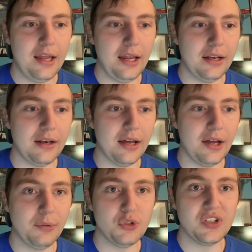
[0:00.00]
And
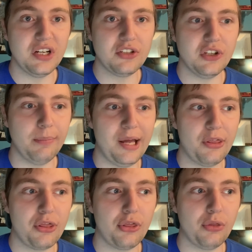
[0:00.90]
I was there till about
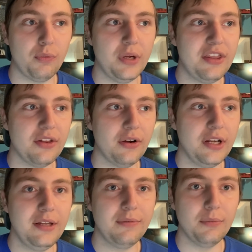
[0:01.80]

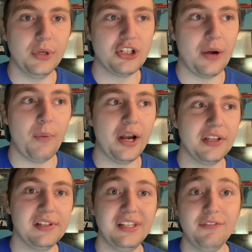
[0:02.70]
3:30, which I wanted
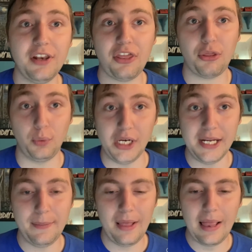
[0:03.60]
to leave at
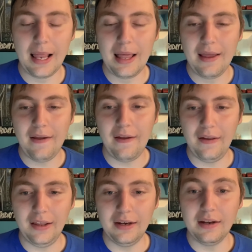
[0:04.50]
3.
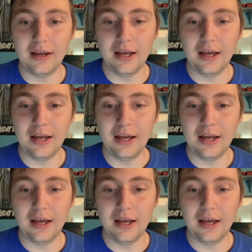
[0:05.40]
And